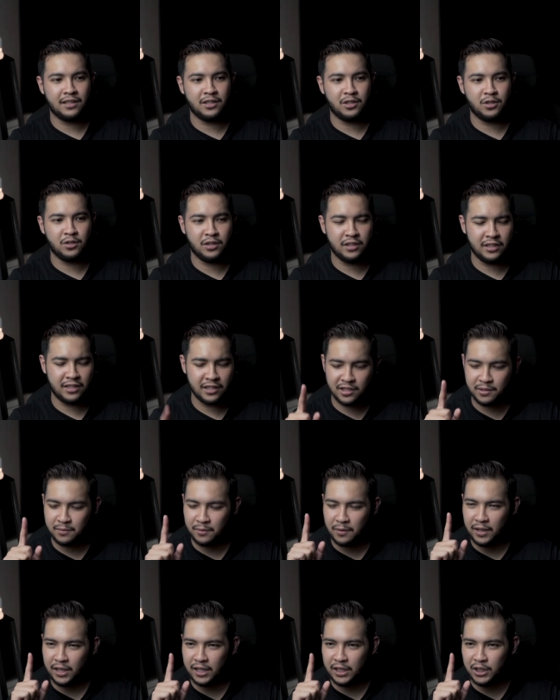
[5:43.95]
Just
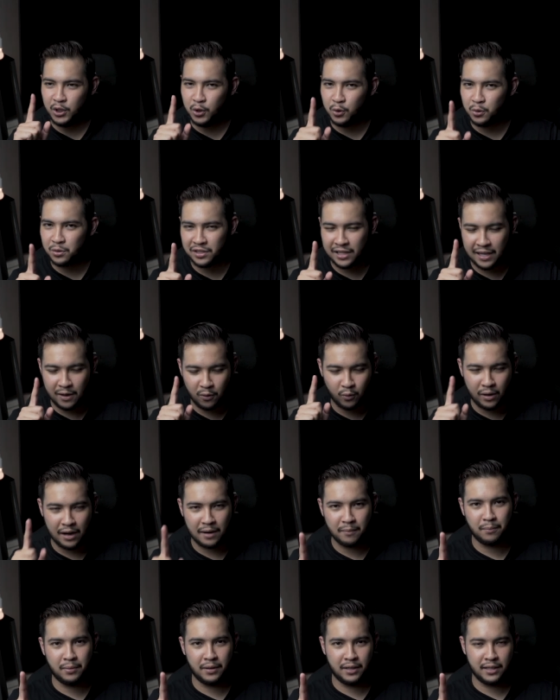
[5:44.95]
use that
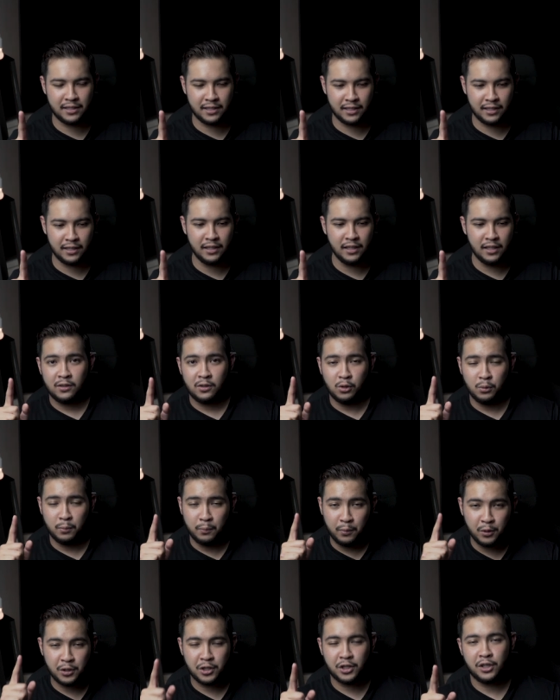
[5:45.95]
one person to
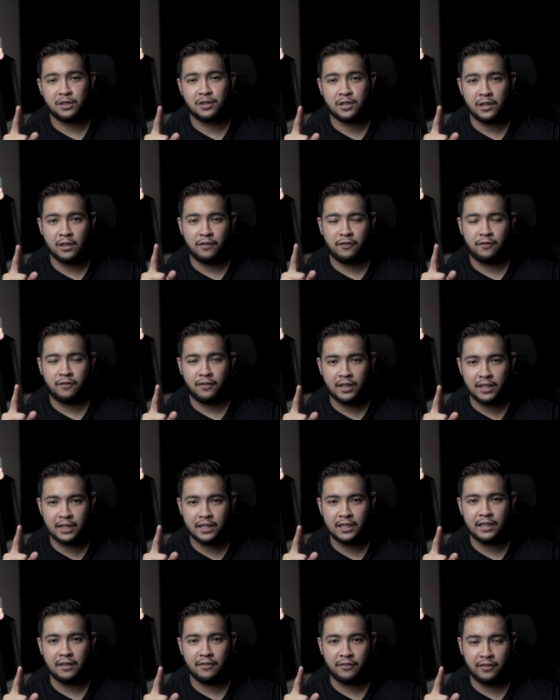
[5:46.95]
push yourself
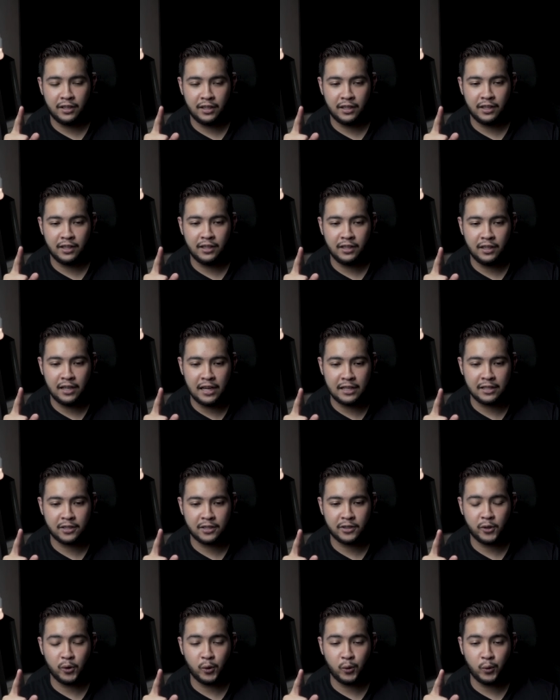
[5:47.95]
further and further, and
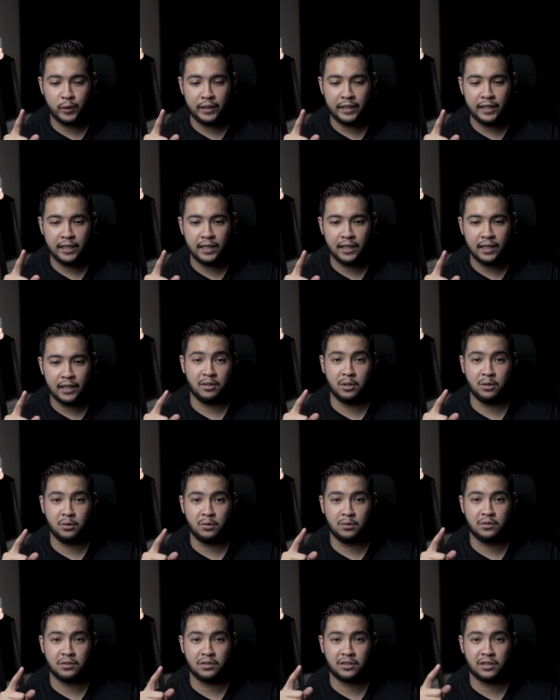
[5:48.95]
slowly
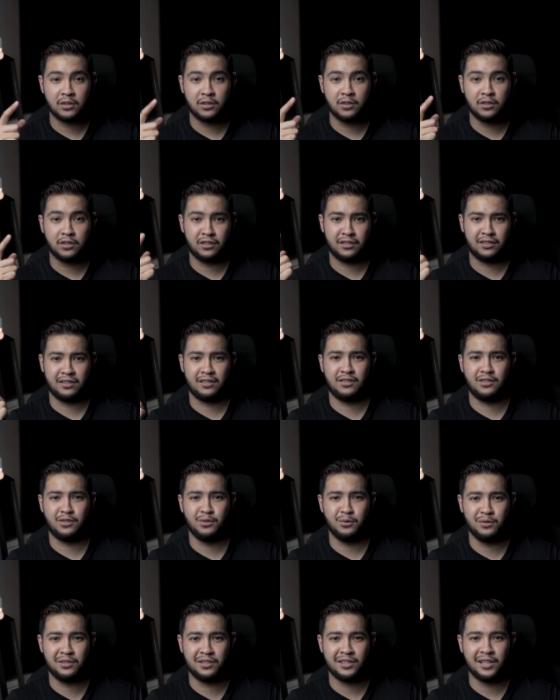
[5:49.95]
you
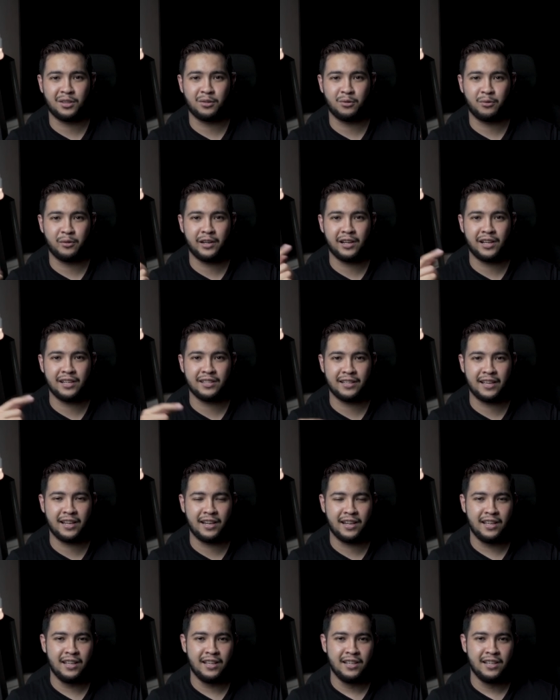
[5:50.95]
soon start to realize that